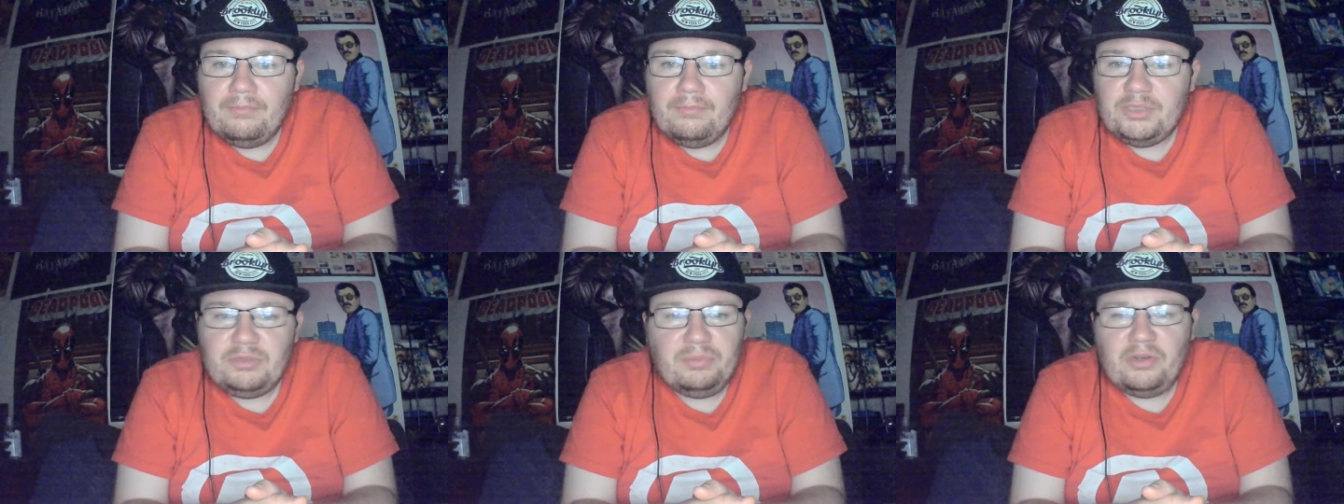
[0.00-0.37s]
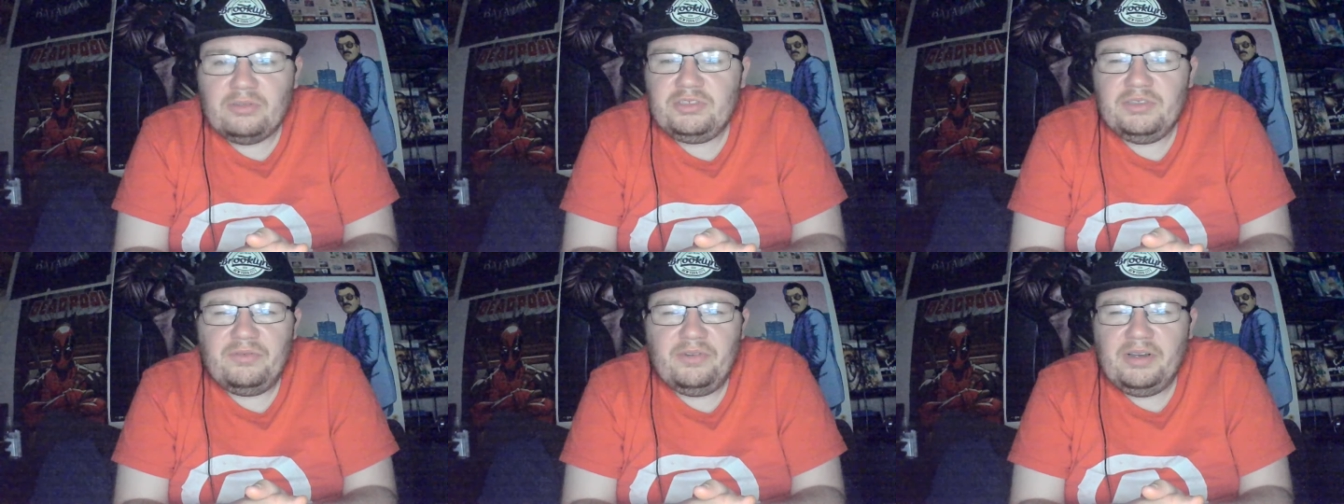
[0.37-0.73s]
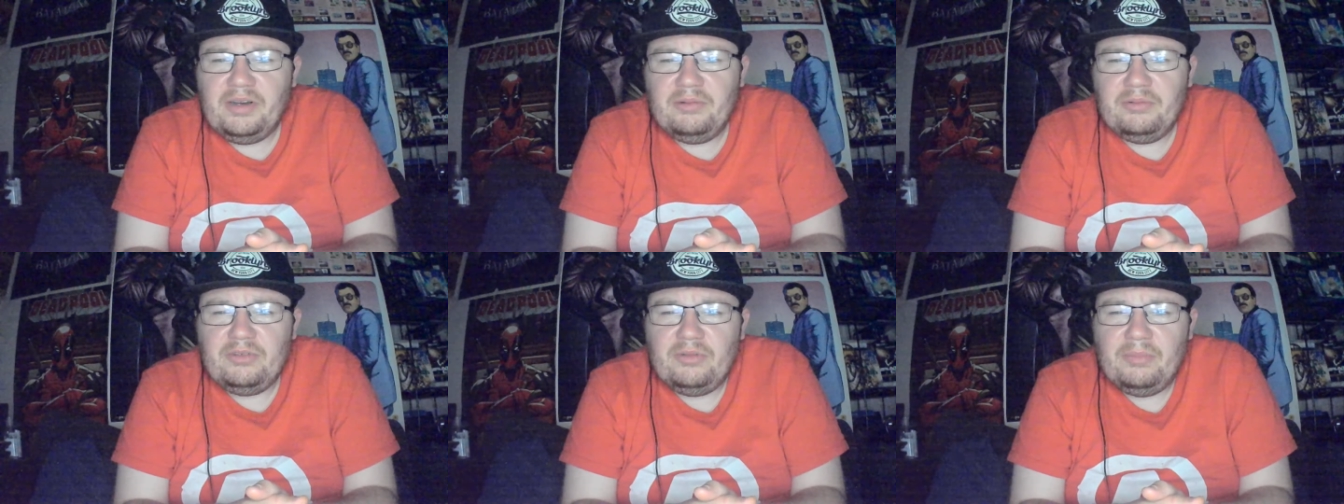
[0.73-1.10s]
Which Brock do you think
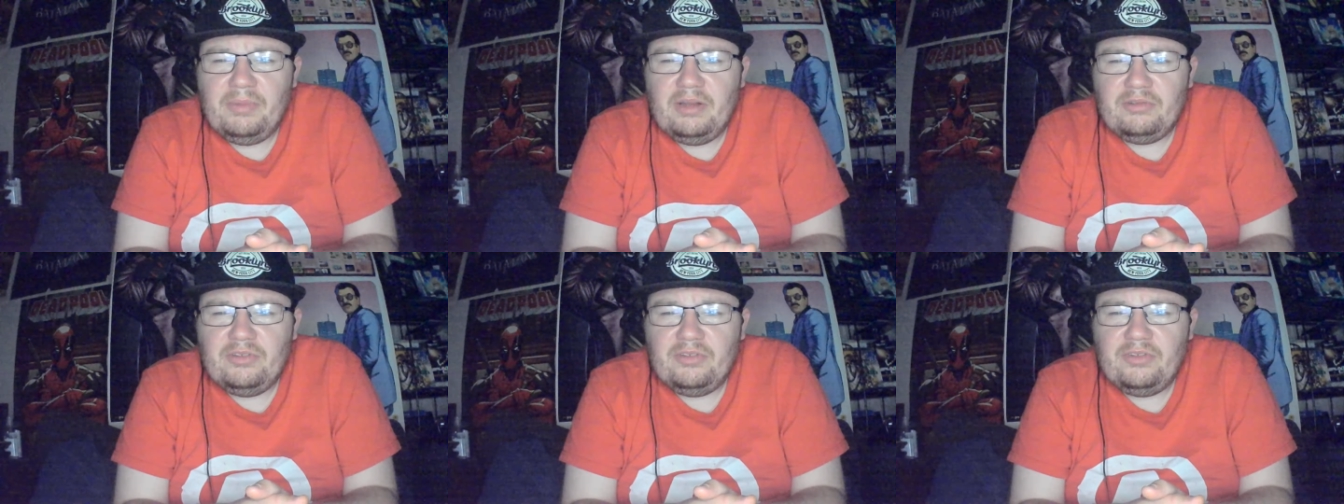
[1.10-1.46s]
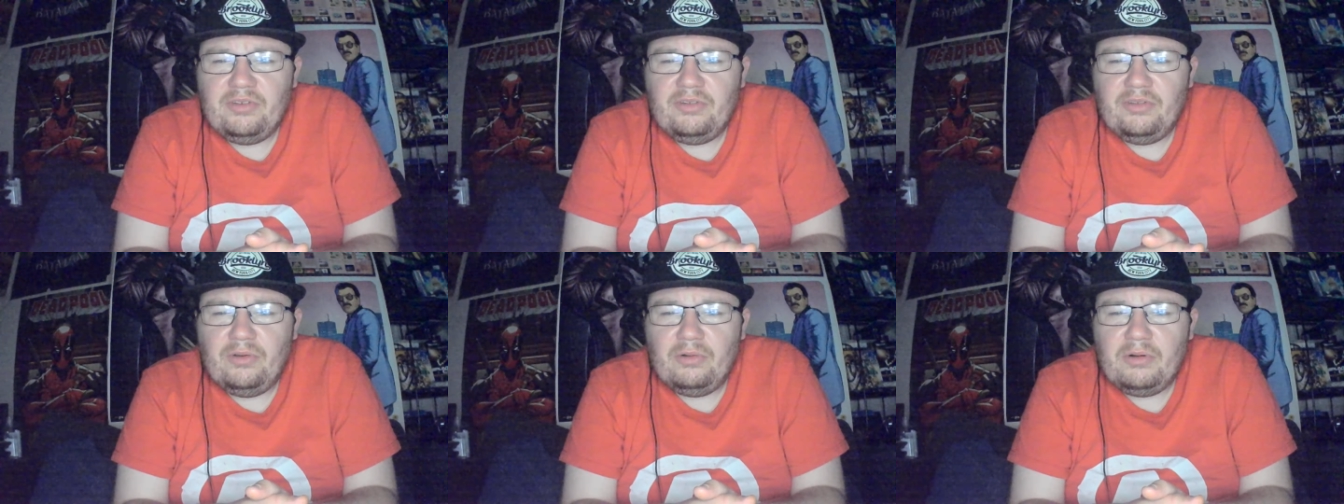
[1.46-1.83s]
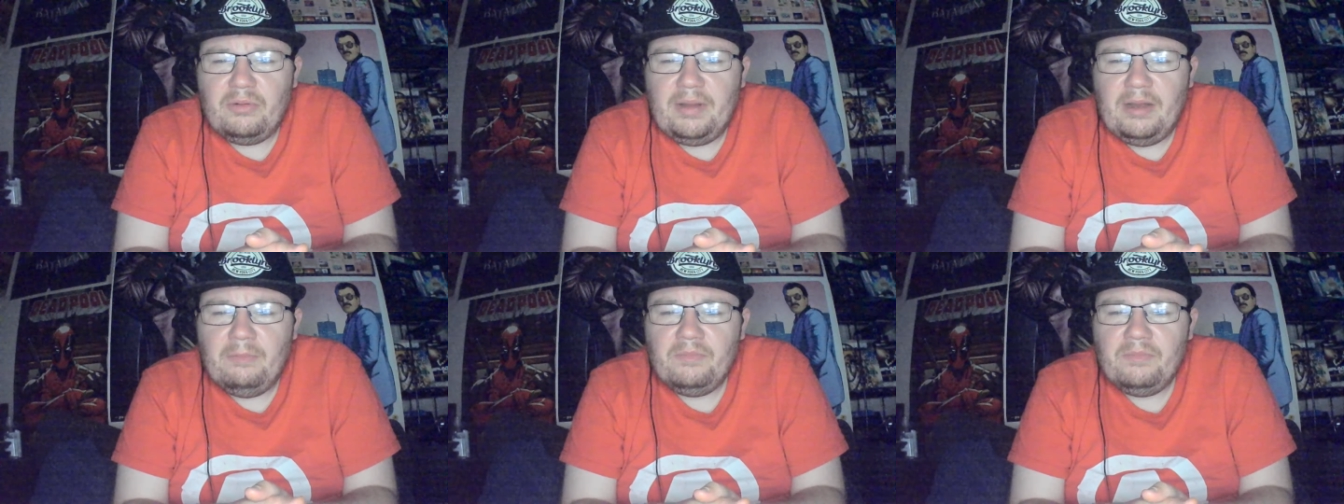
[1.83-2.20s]
I was about to talk
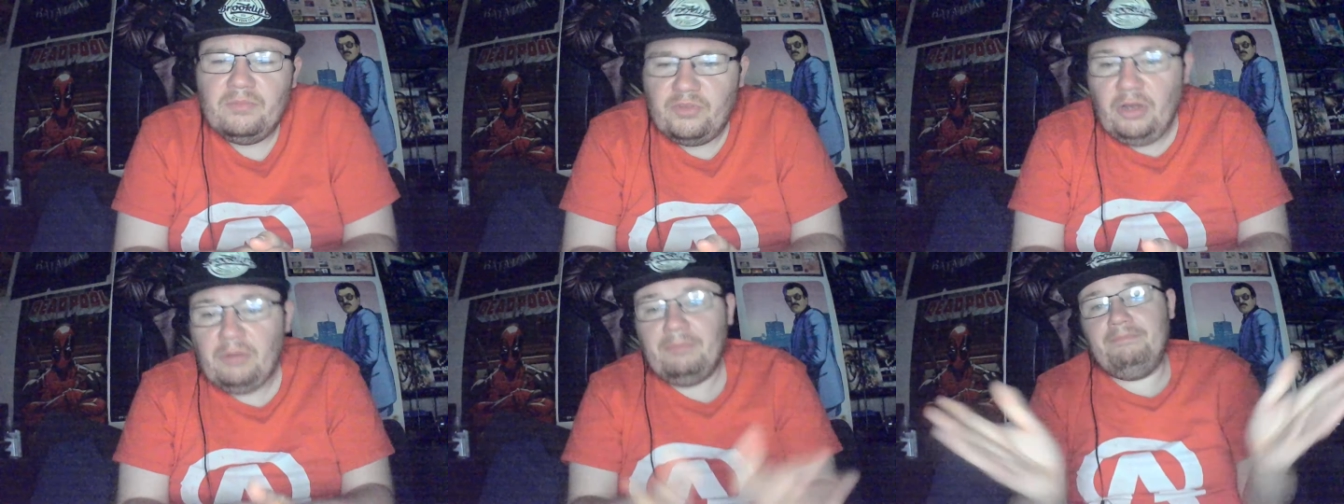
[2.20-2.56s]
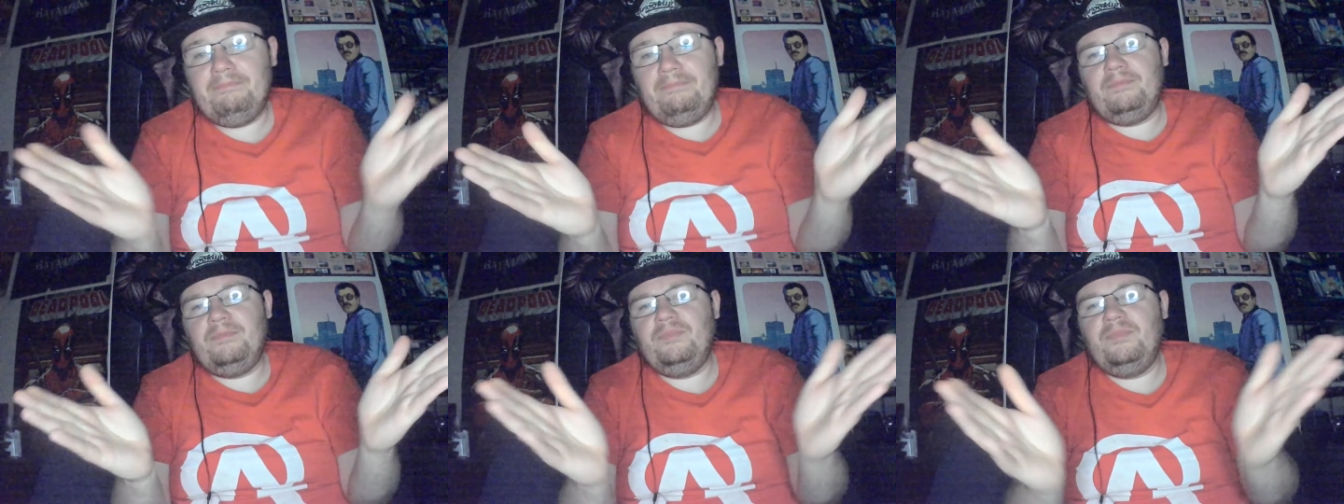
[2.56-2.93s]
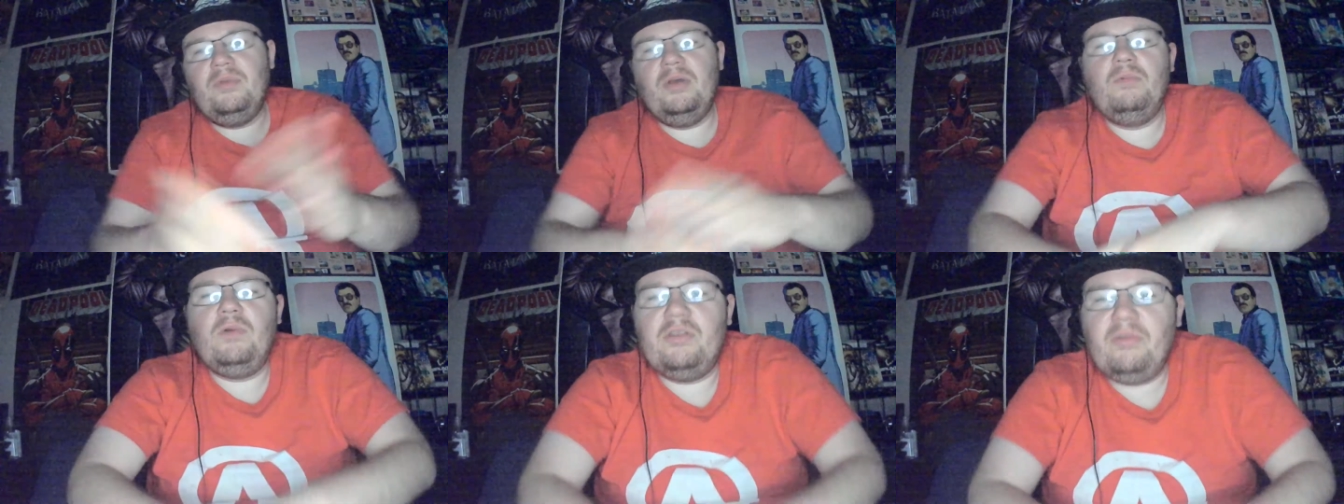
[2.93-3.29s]
about? So,
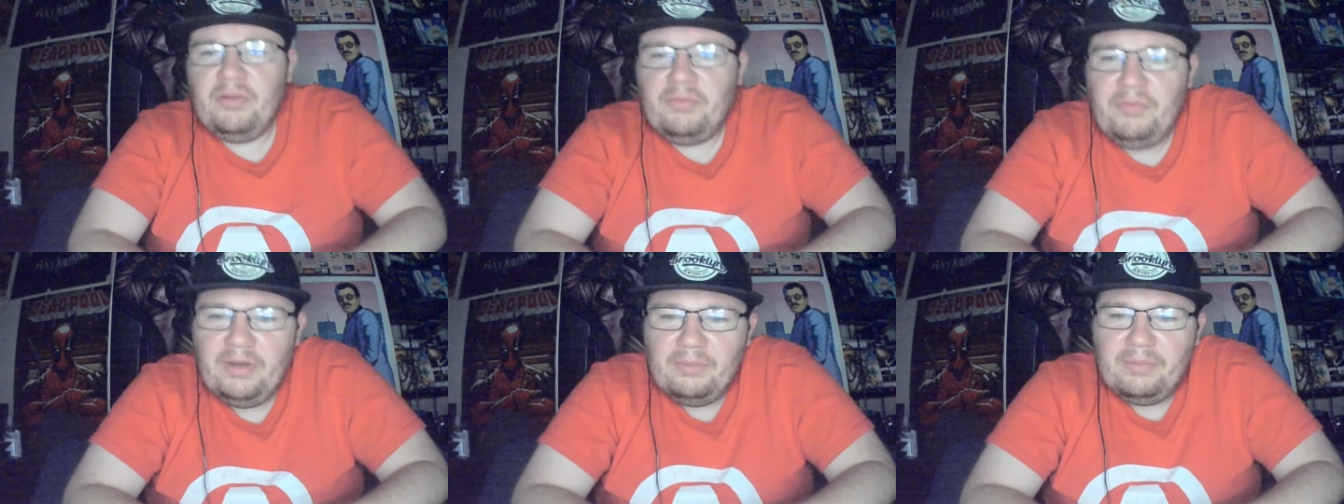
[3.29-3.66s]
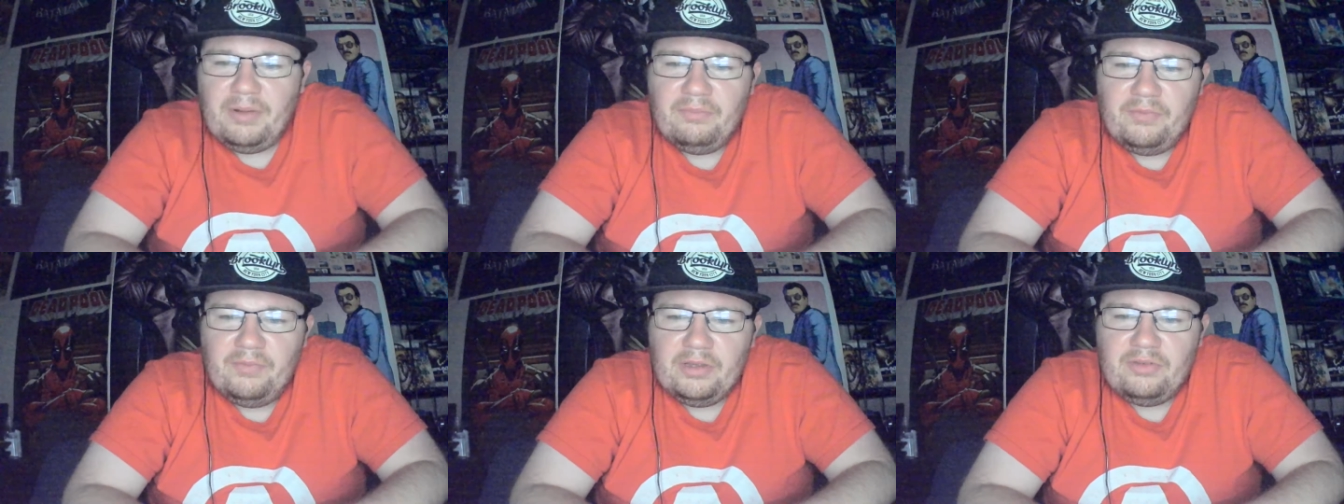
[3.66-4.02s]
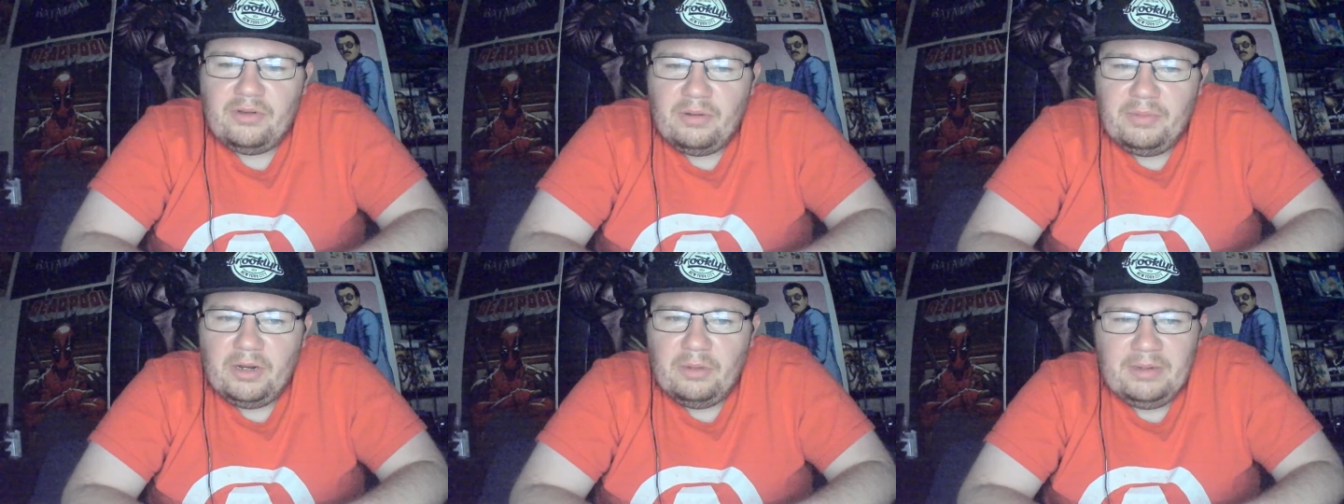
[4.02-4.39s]
what do I think about this
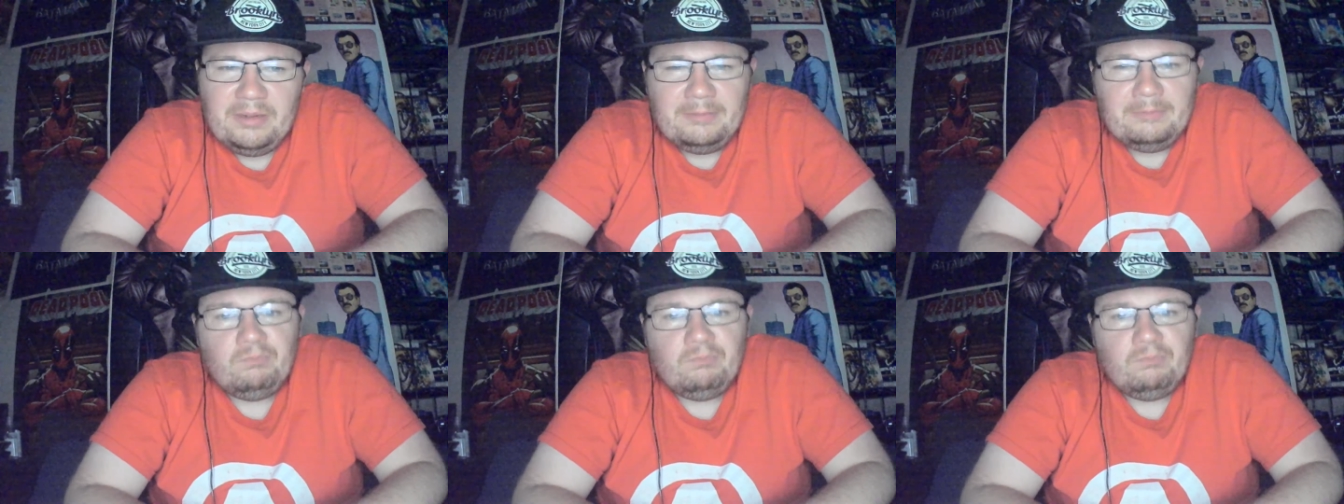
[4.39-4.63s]
coming up?